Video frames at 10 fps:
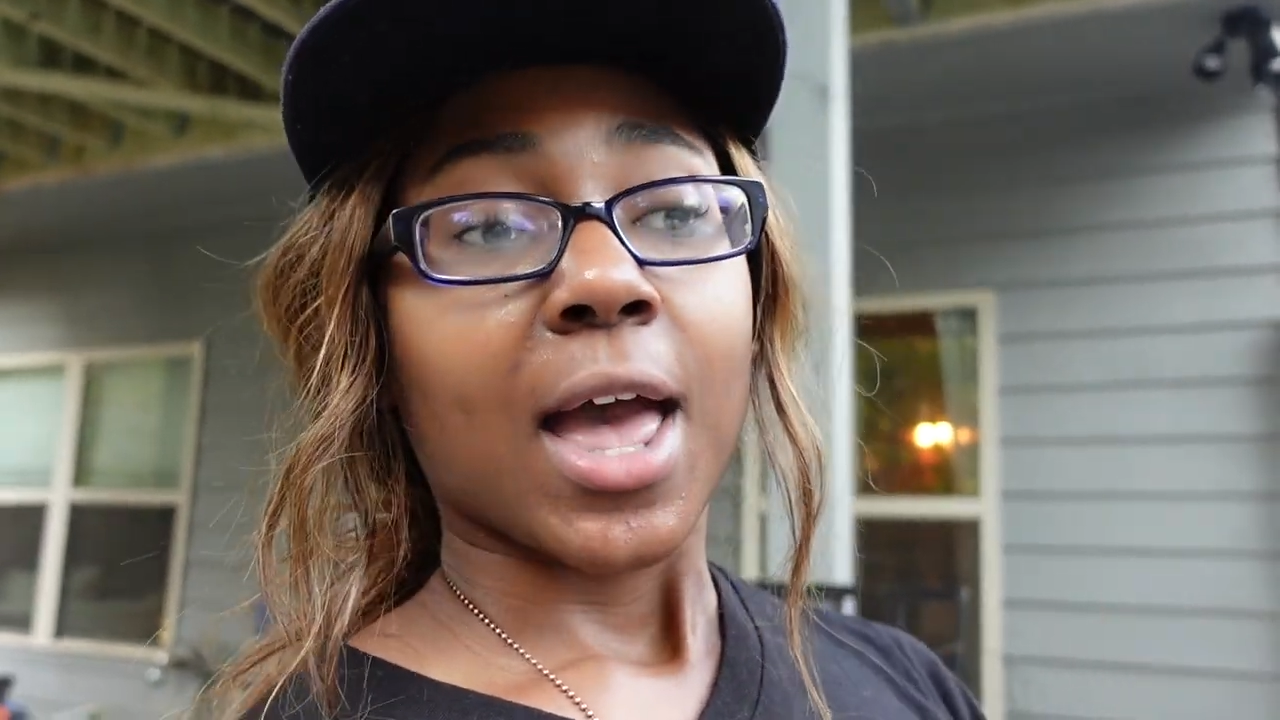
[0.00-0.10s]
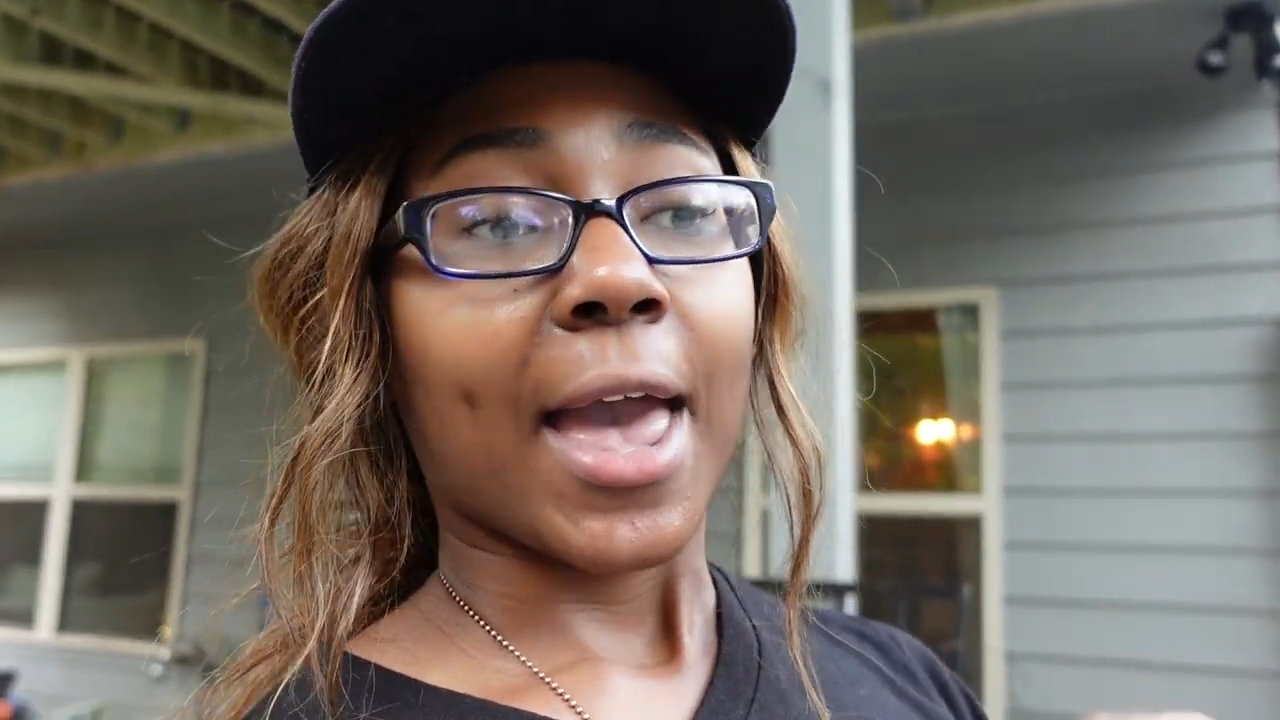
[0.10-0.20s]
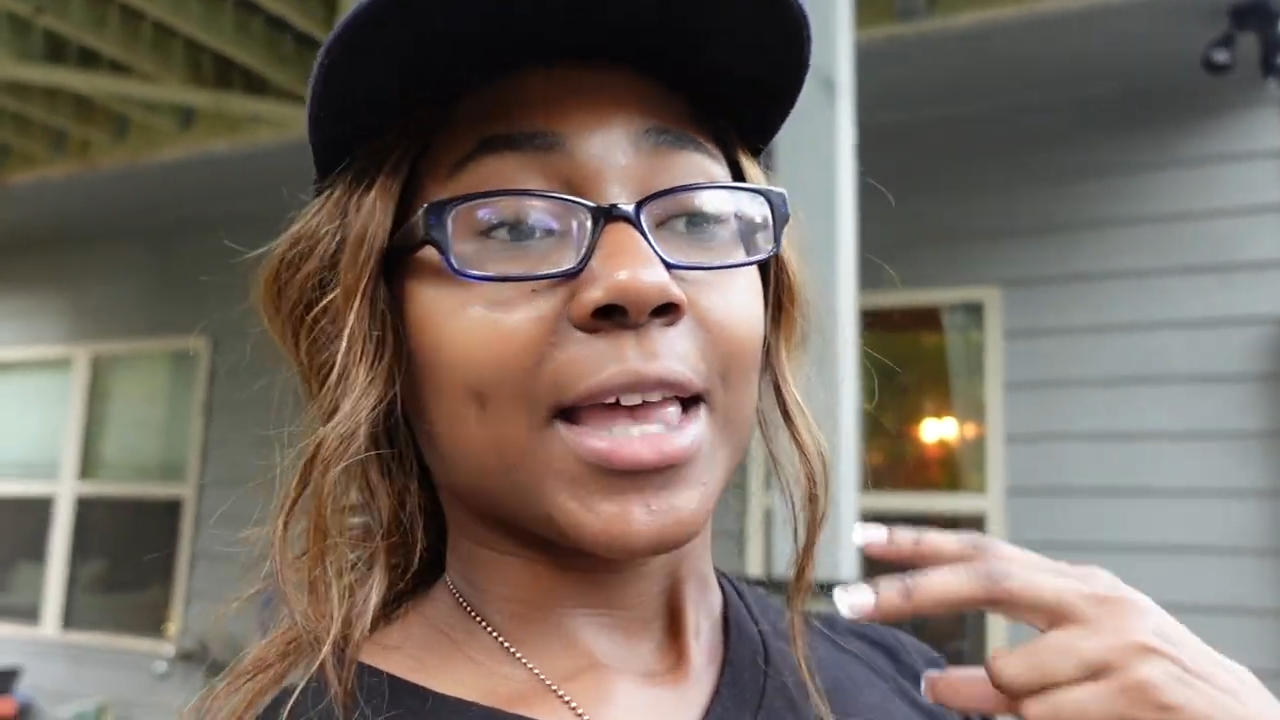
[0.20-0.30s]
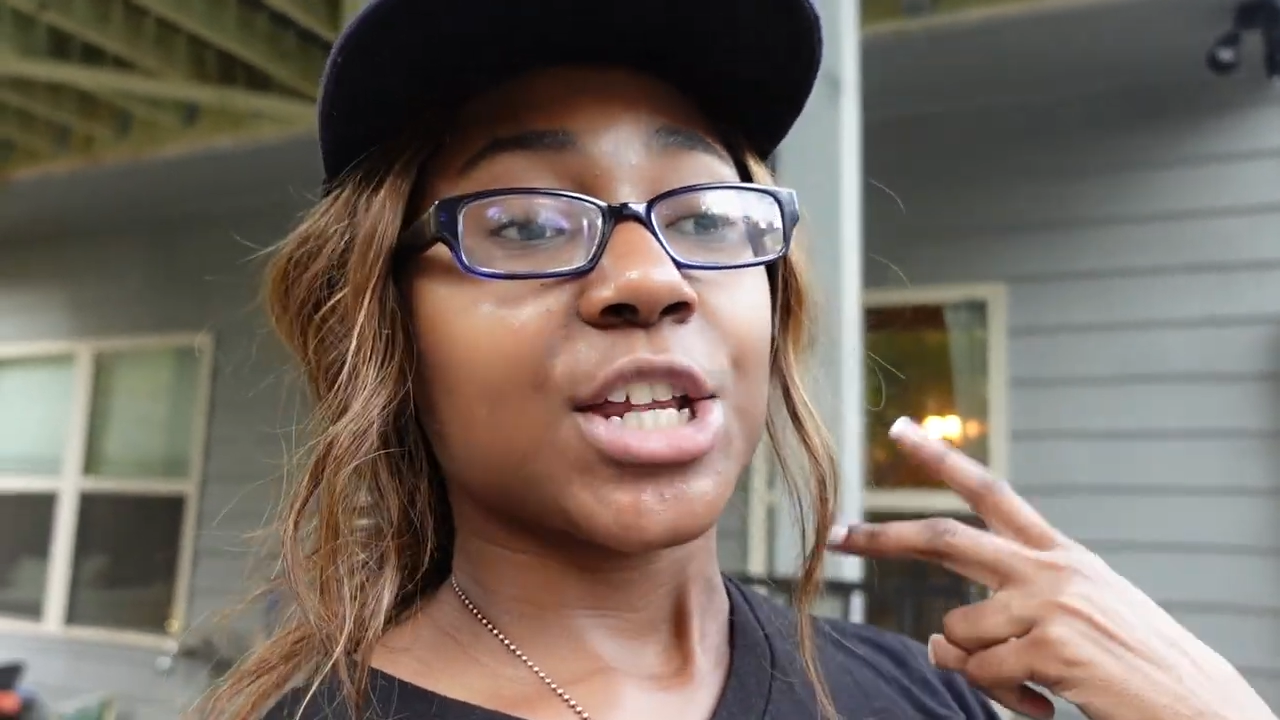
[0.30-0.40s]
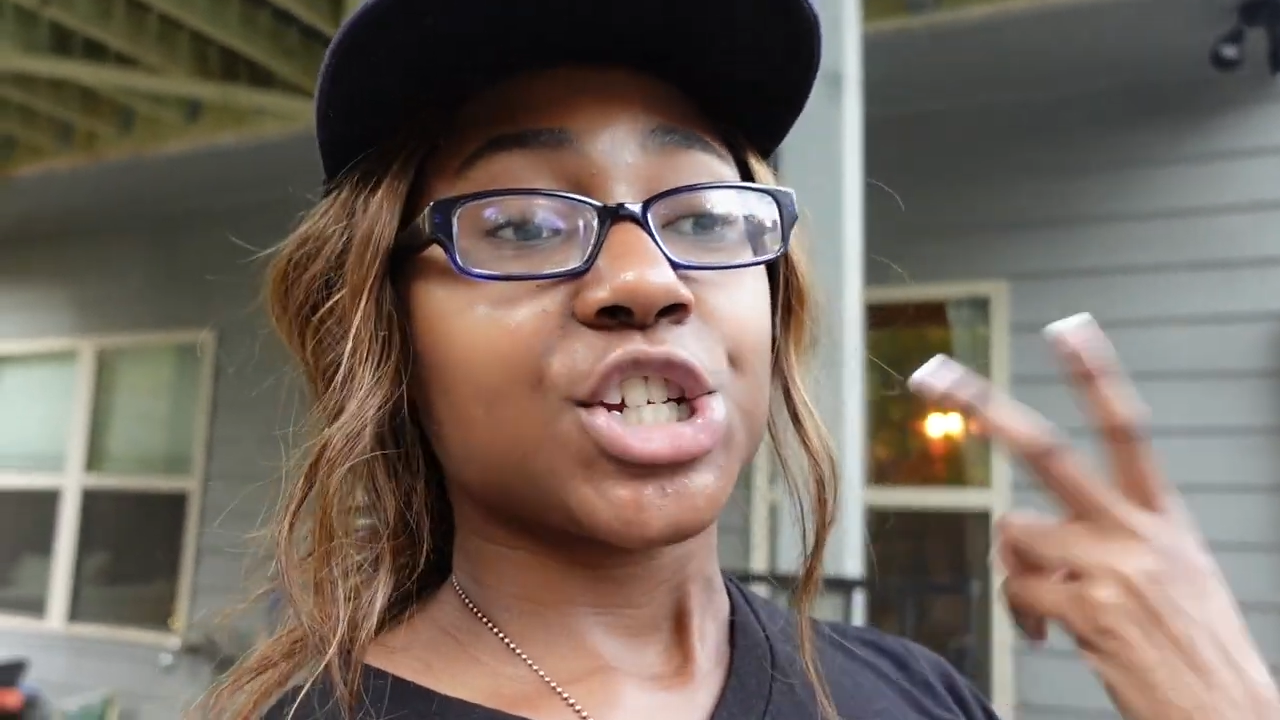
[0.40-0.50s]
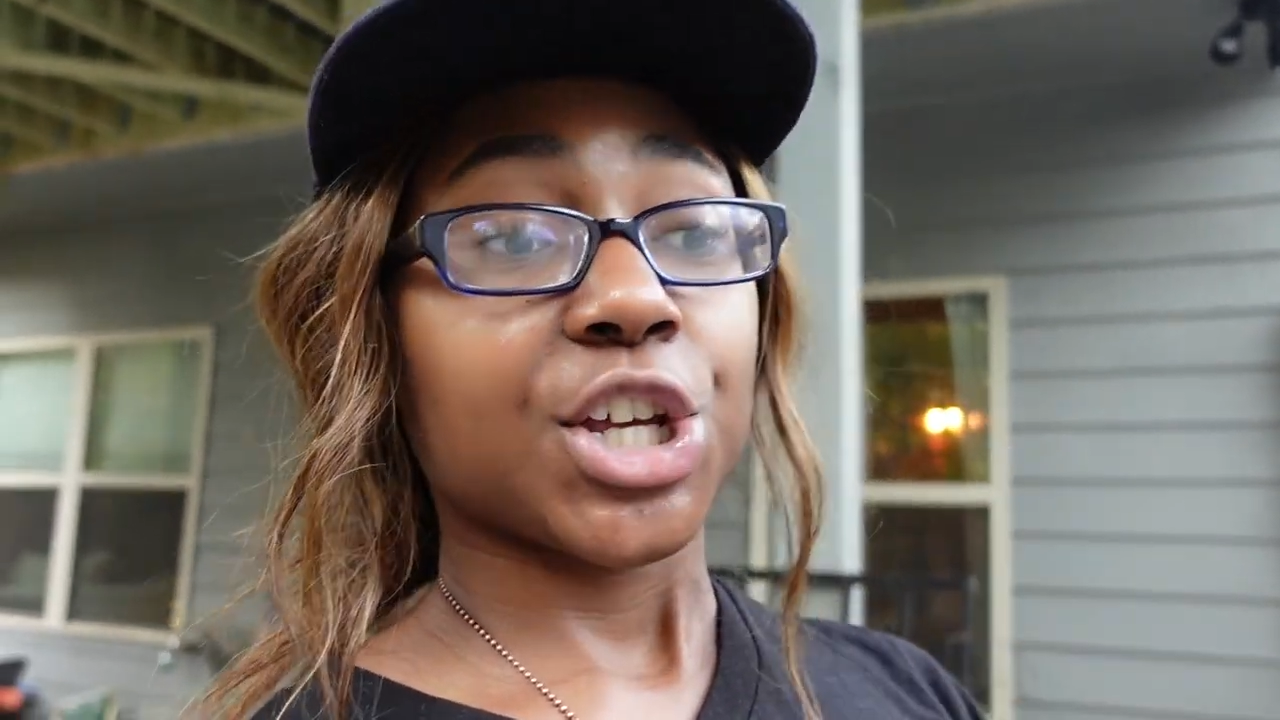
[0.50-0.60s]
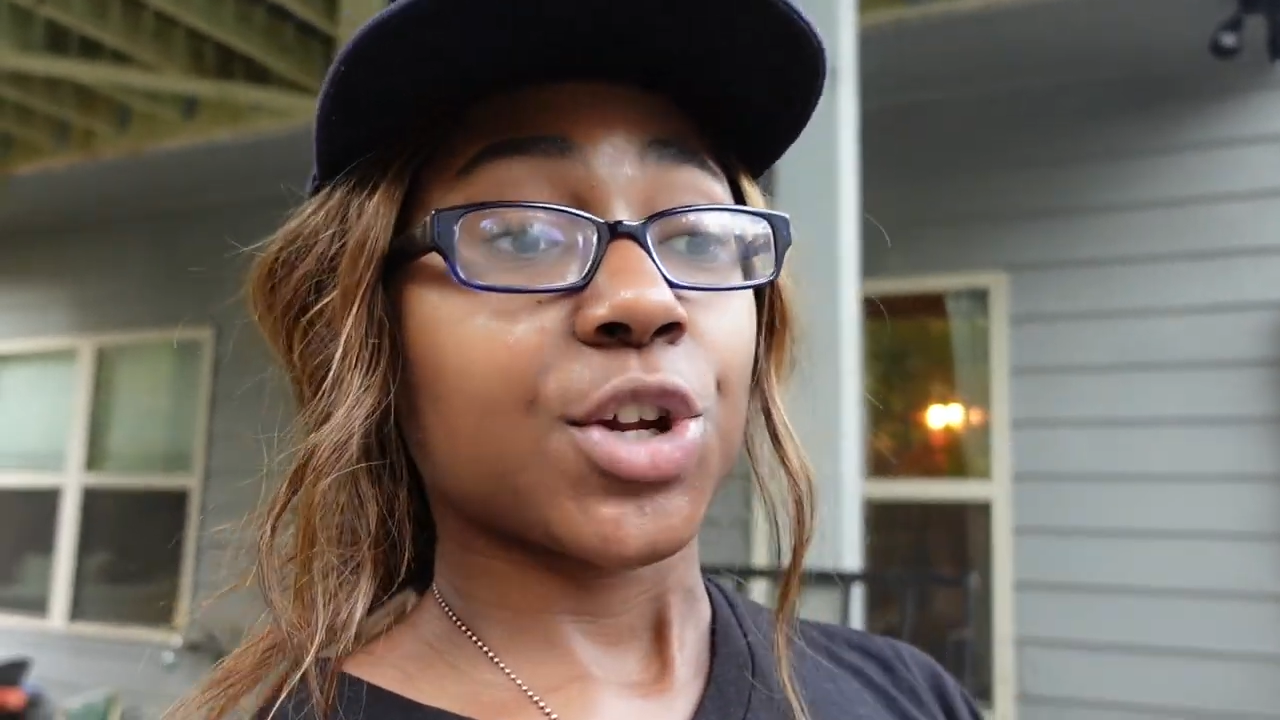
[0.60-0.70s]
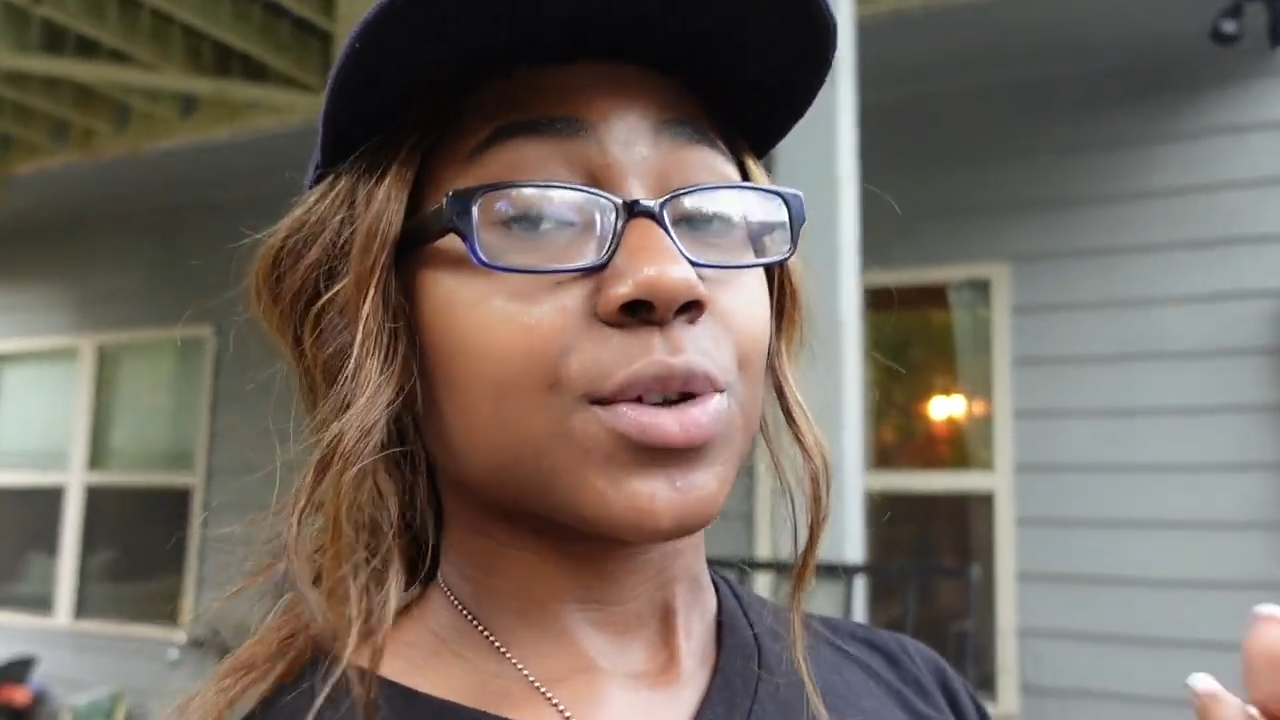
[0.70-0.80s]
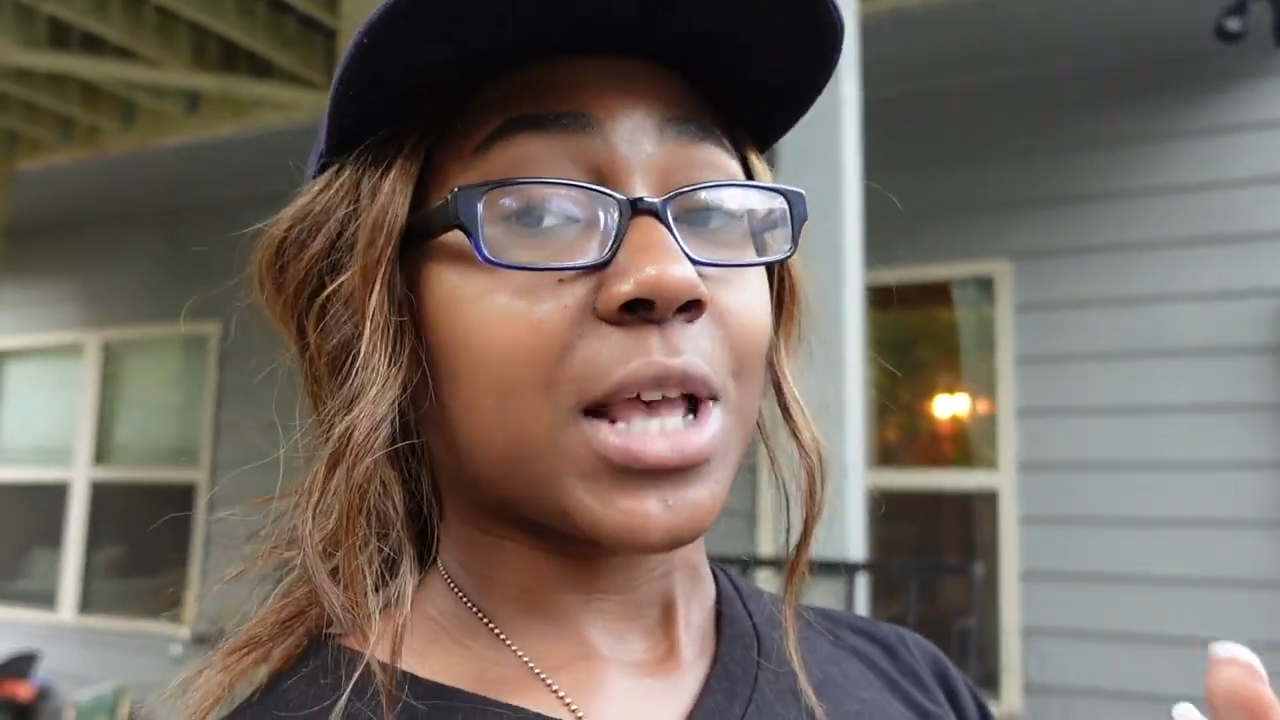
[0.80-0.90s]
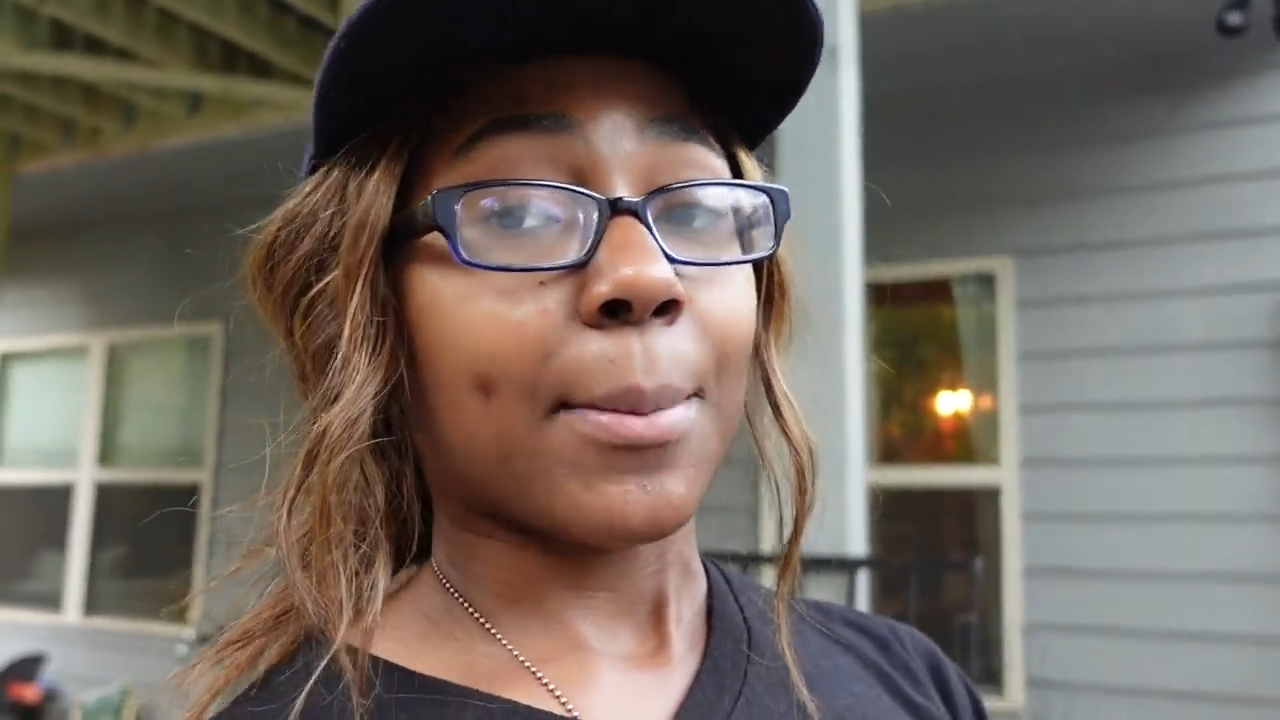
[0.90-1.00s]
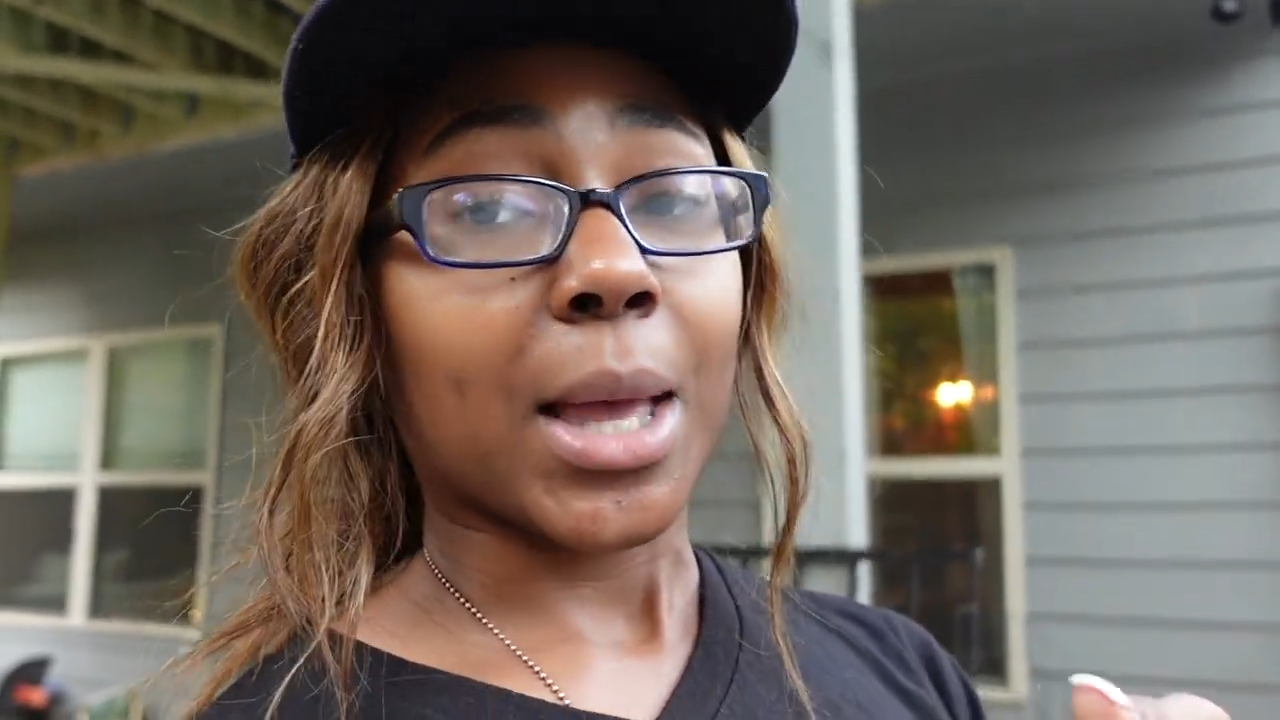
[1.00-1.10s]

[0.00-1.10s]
I eat Cheetos at